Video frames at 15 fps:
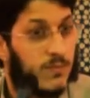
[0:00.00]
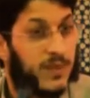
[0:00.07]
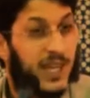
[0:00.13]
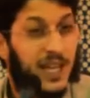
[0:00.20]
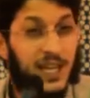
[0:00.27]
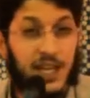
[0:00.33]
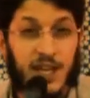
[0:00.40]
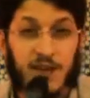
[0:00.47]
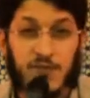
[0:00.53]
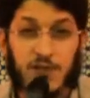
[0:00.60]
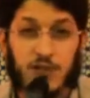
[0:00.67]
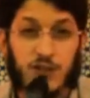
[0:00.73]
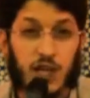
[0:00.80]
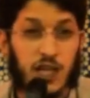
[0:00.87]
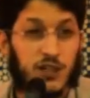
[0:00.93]
They'll
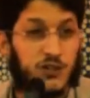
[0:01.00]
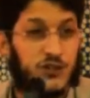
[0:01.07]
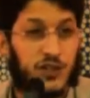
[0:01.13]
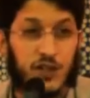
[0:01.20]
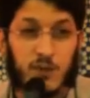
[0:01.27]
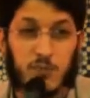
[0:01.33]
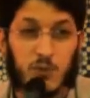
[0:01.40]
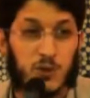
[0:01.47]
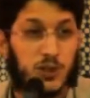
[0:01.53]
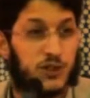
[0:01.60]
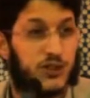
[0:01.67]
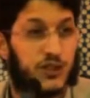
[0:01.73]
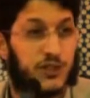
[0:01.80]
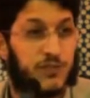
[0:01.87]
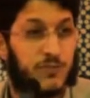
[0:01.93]
never change their
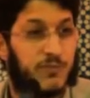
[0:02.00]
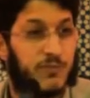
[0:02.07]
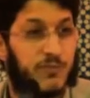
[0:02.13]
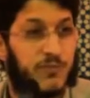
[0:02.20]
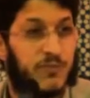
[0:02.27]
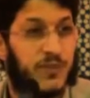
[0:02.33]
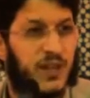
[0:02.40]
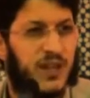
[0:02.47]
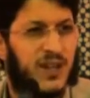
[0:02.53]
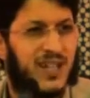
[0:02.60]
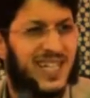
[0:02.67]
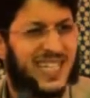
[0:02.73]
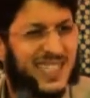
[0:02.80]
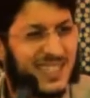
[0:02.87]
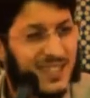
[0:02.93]
position.
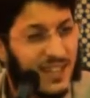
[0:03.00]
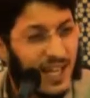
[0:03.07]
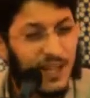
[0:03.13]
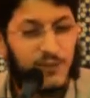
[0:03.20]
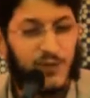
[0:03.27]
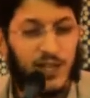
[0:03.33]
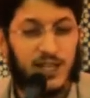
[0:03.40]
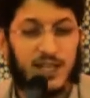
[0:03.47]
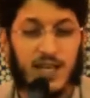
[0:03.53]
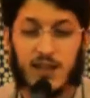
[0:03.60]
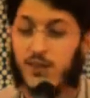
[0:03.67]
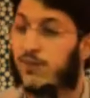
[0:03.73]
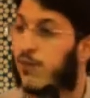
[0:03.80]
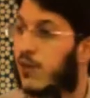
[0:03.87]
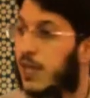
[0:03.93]
It's life and
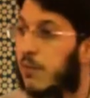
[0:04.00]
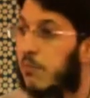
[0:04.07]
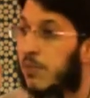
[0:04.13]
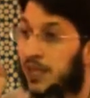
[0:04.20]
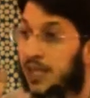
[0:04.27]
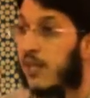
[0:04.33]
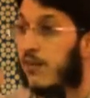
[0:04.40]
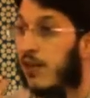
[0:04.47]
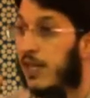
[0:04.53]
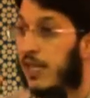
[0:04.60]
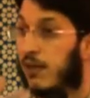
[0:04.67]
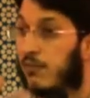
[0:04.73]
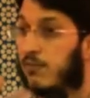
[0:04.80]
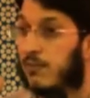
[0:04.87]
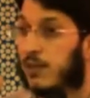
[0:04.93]
death for them, literally.